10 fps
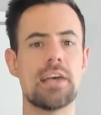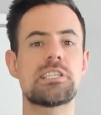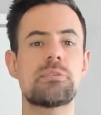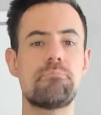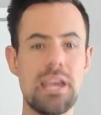
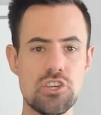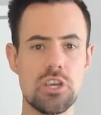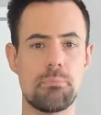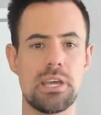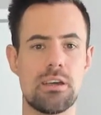
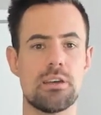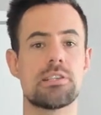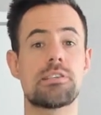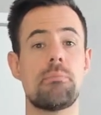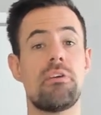especially
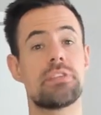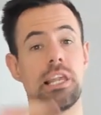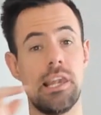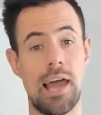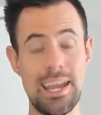because some of the
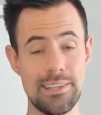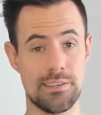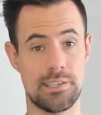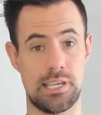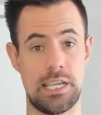
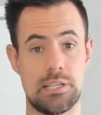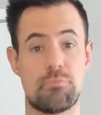later scenes